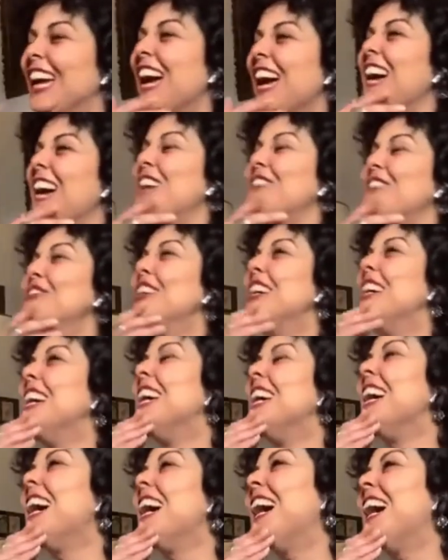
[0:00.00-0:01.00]
Um,
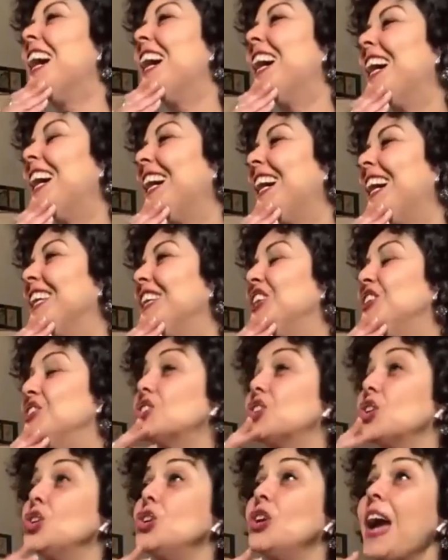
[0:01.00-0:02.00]

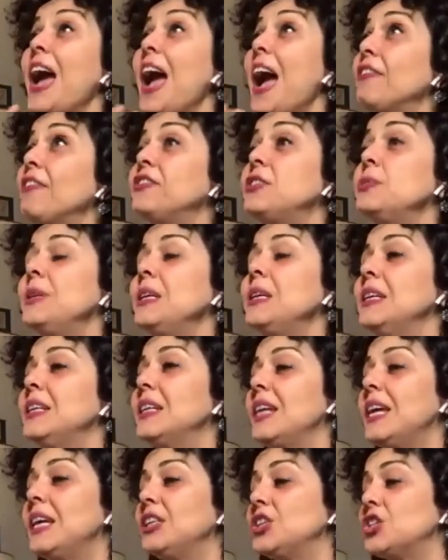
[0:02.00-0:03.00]
so you have to be in
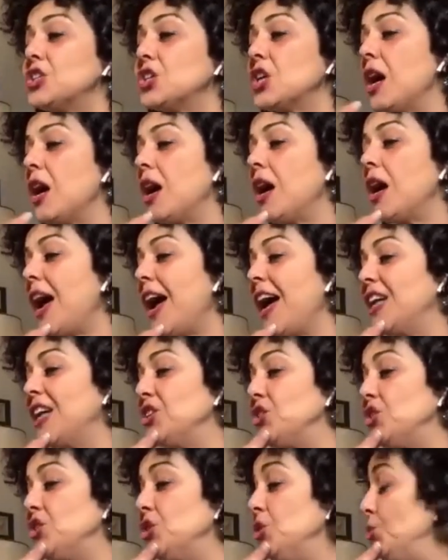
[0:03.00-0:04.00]
nature, and
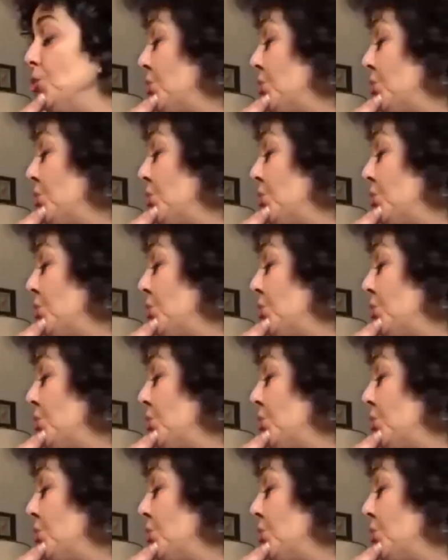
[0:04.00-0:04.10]
you